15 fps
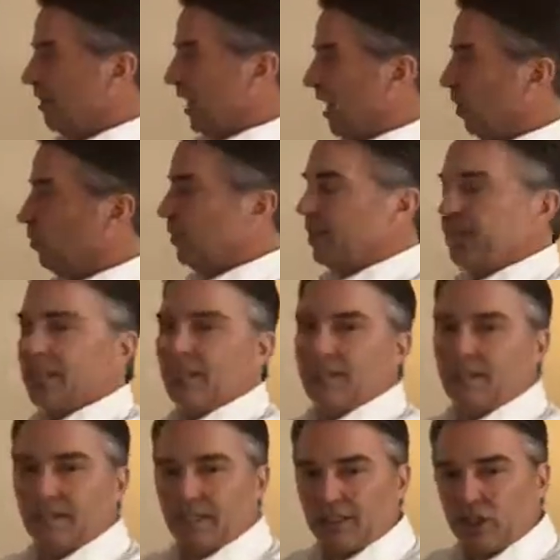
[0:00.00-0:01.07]
held within
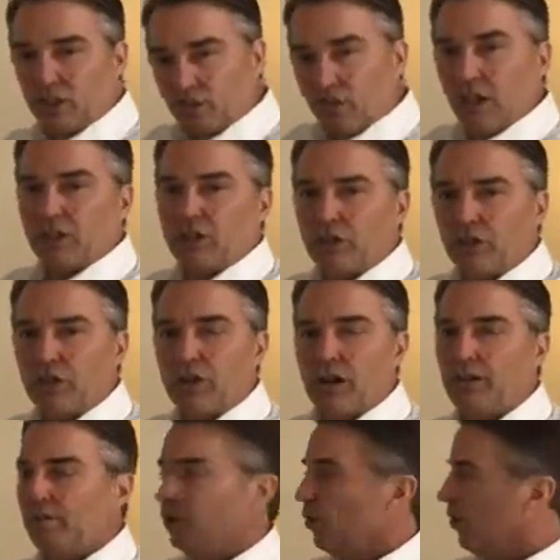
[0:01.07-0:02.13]
the structure
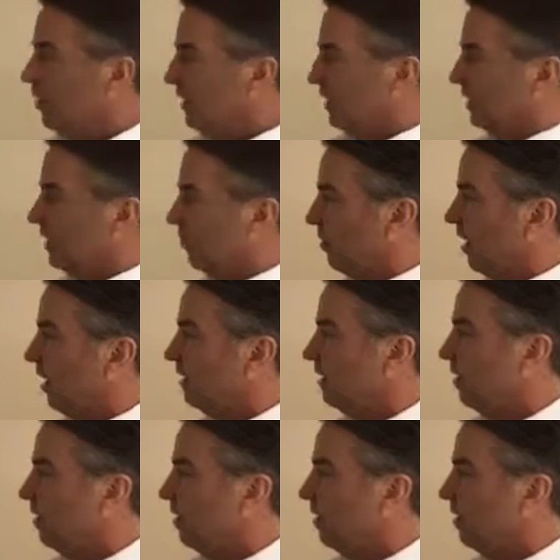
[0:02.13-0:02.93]
of the organism, right?